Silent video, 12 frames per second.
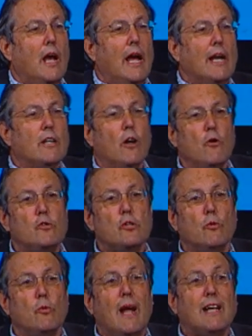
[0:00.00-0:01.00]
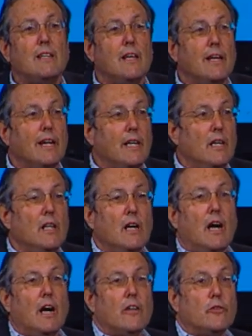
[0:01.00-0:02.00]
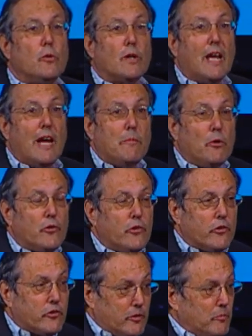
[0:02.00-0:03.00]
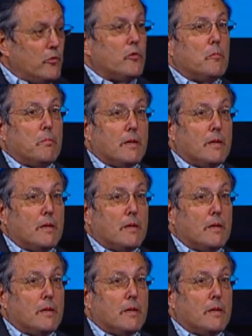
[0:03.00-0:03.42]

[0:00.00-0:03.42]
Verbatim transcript: and go directly uh, through cable systems.